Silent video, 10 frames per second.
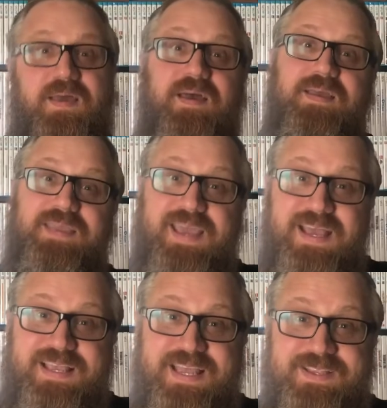
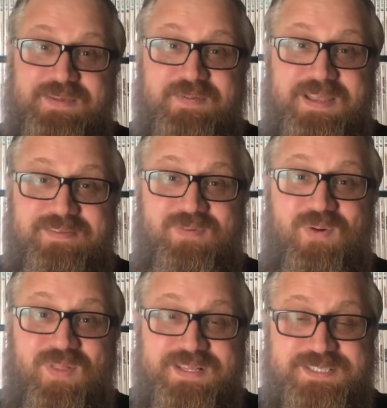Yeah, can you believe
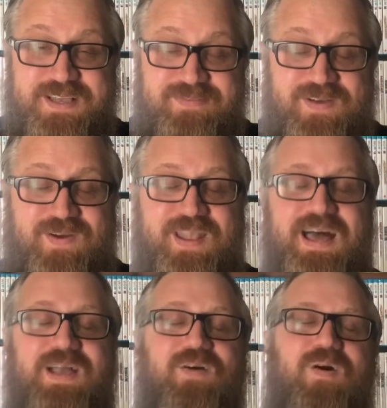all the stuff I got?
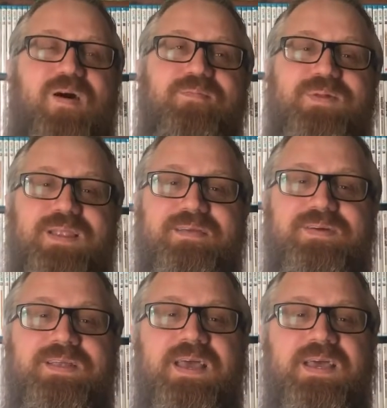I can't believe
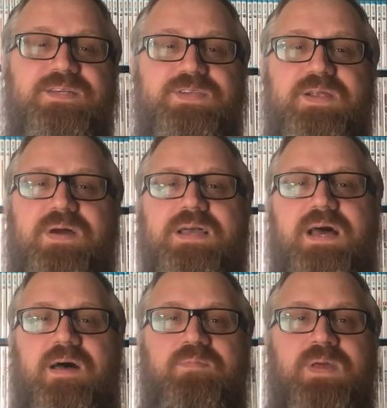it. So anyway,
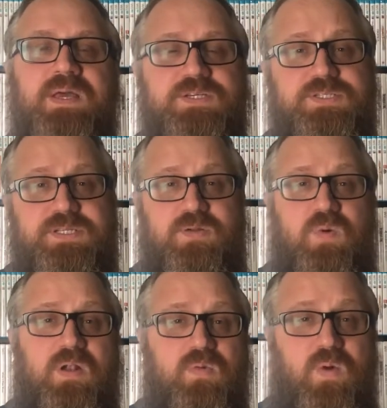she did
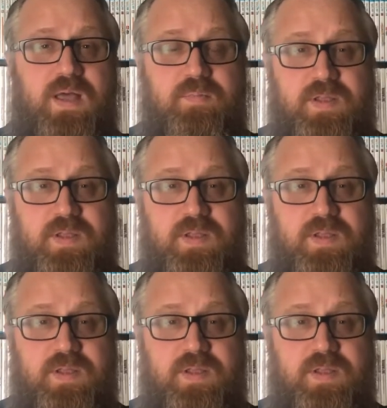want quite a bit of